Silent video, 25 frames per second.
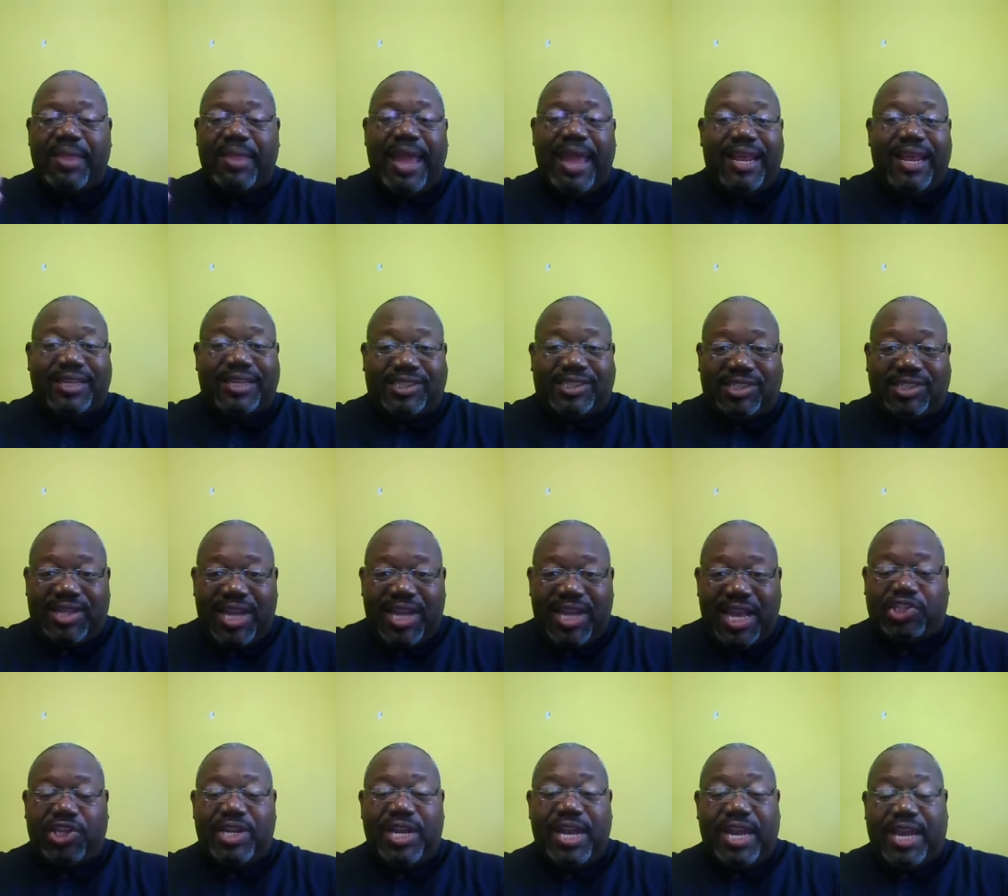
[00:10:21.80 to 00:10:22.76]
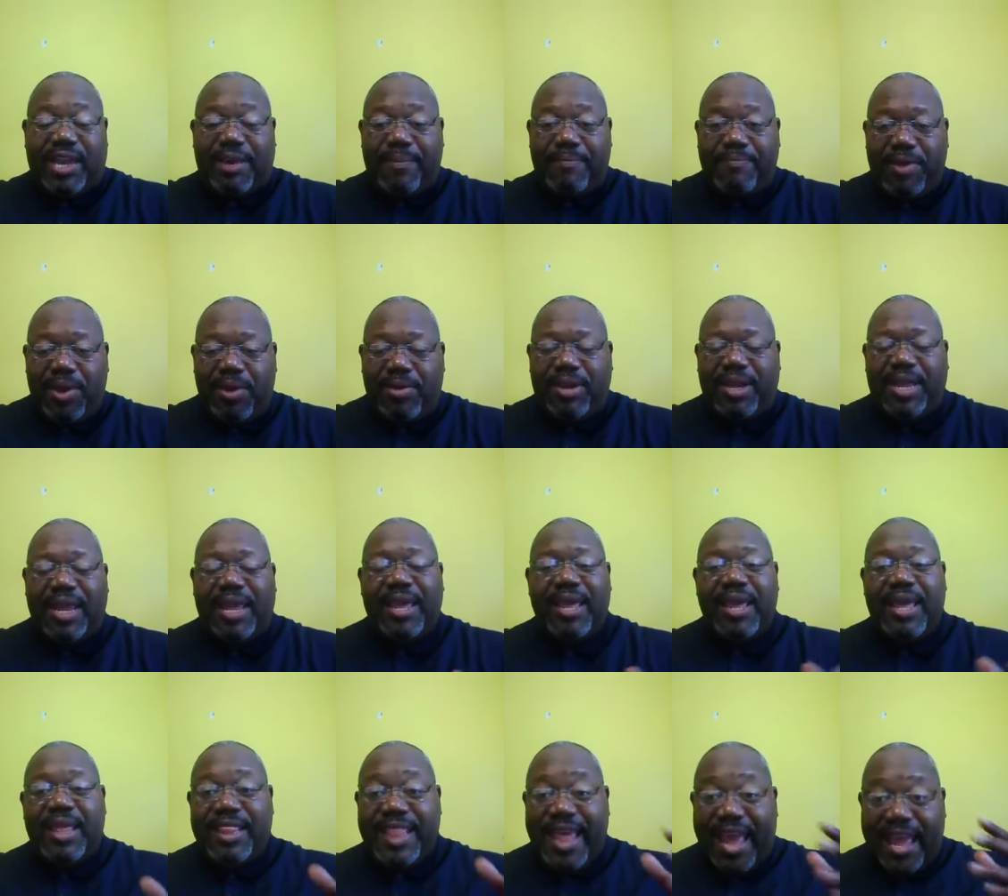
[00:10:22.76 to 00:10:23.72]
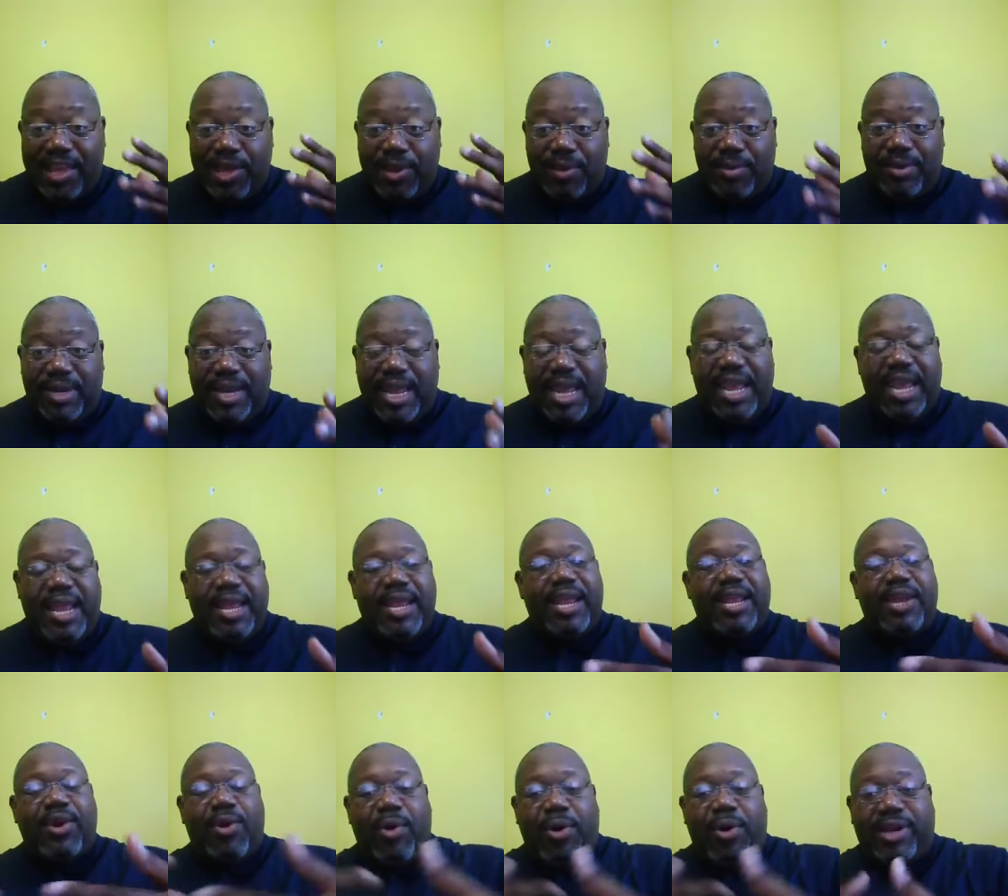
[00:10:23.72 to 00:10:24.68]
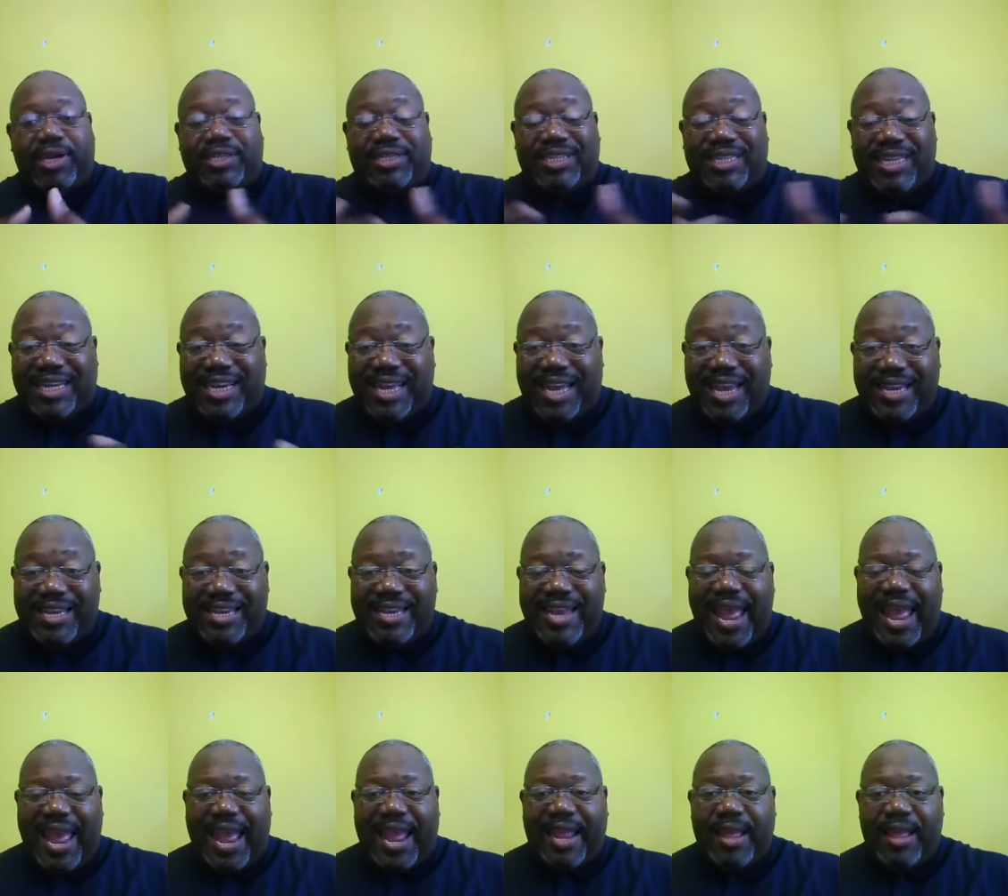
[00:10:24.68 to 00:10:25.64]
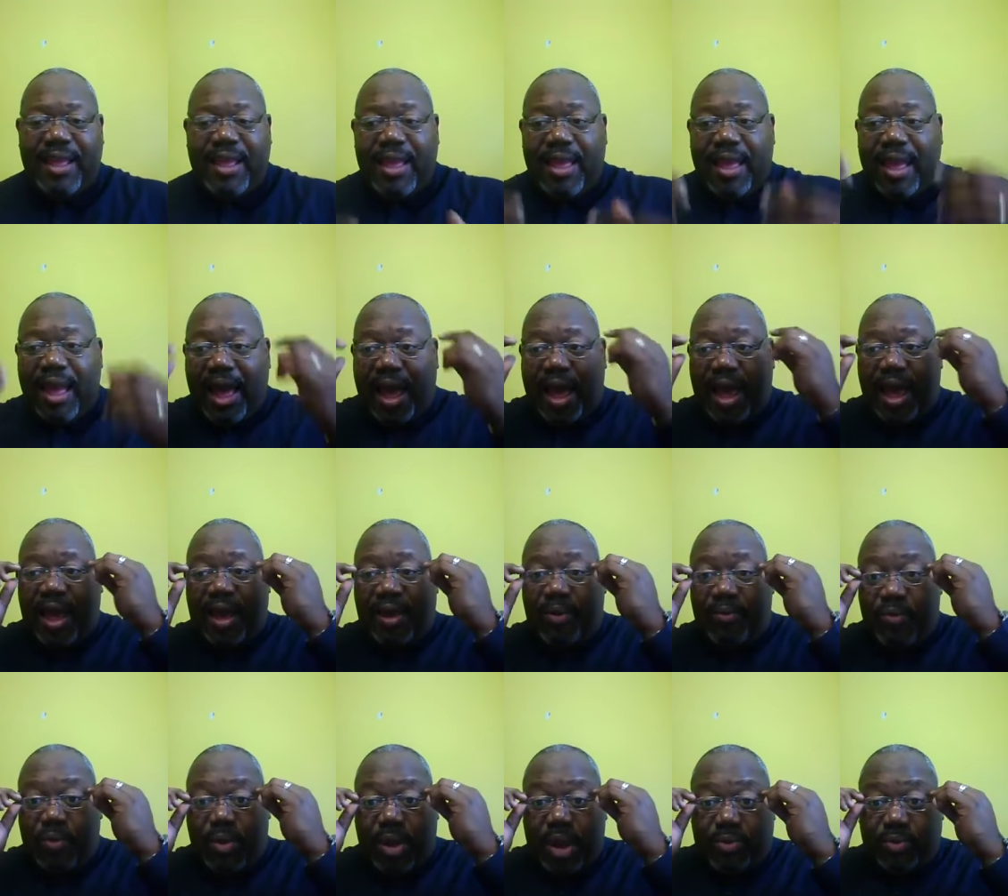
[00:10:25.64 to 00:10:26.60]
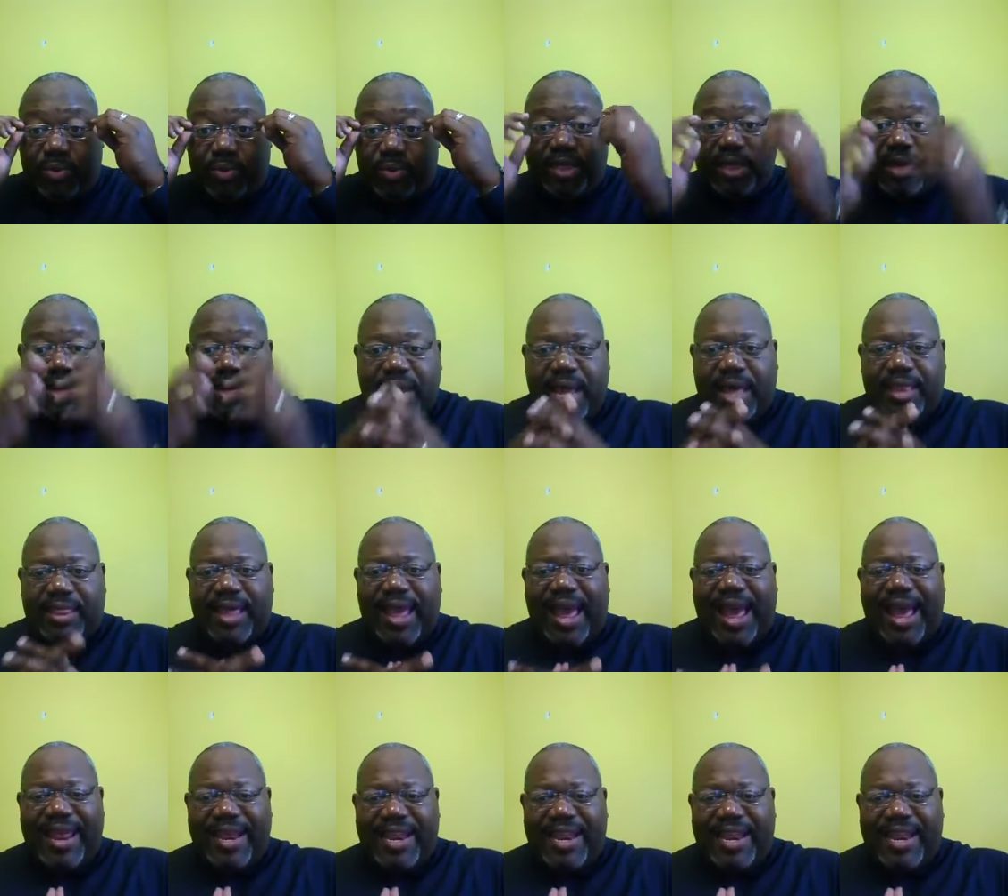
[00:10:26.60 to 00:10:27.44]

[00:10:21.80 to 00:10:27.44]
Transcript: and extension and community that you need in order to connect uh, one with another.